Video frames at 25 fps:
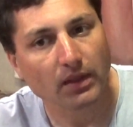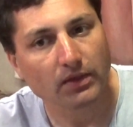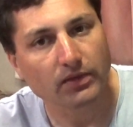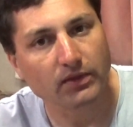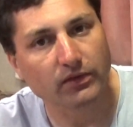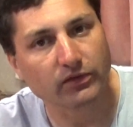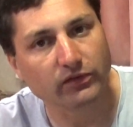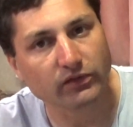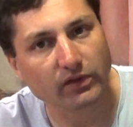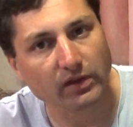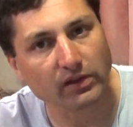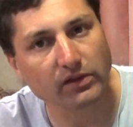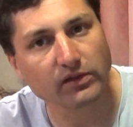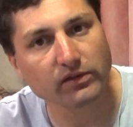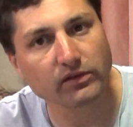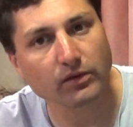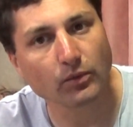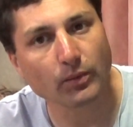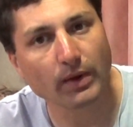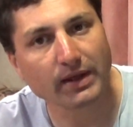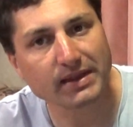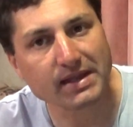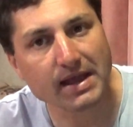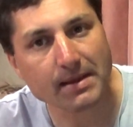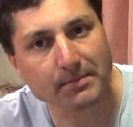the cylinder
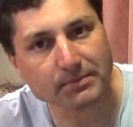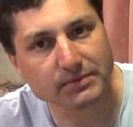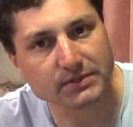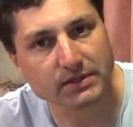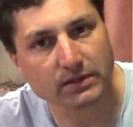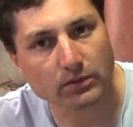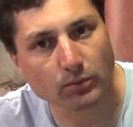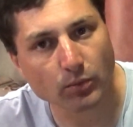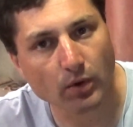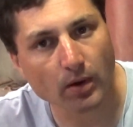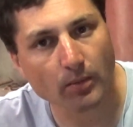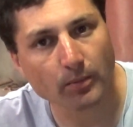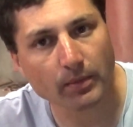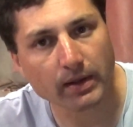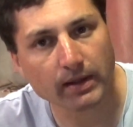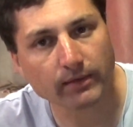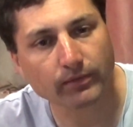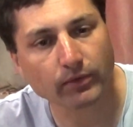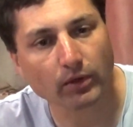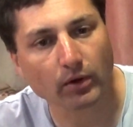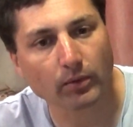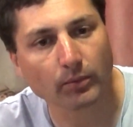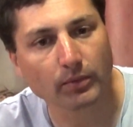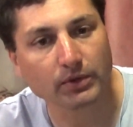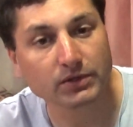when empty, the one
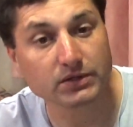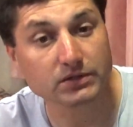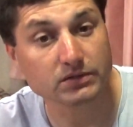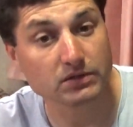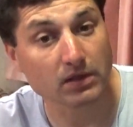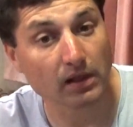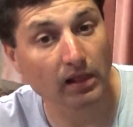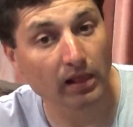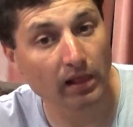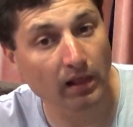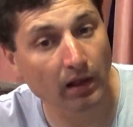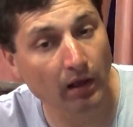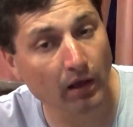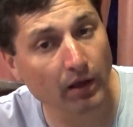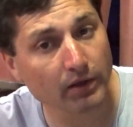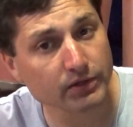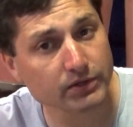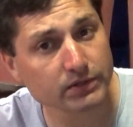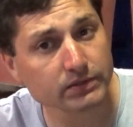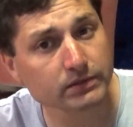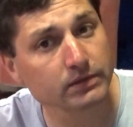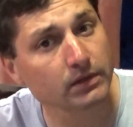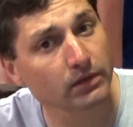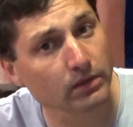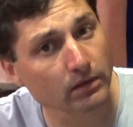we've got, which is the
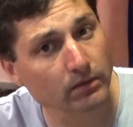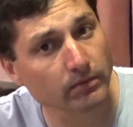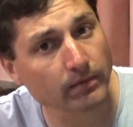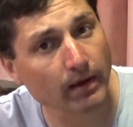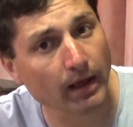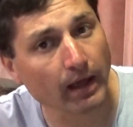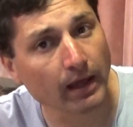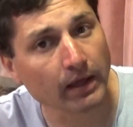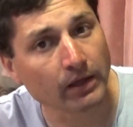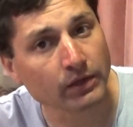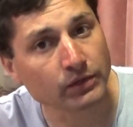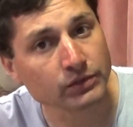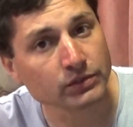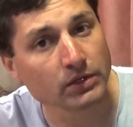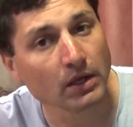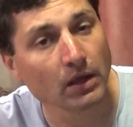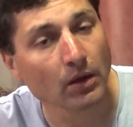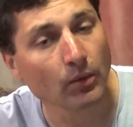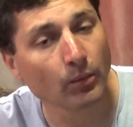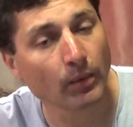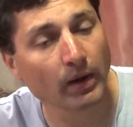largest in the range,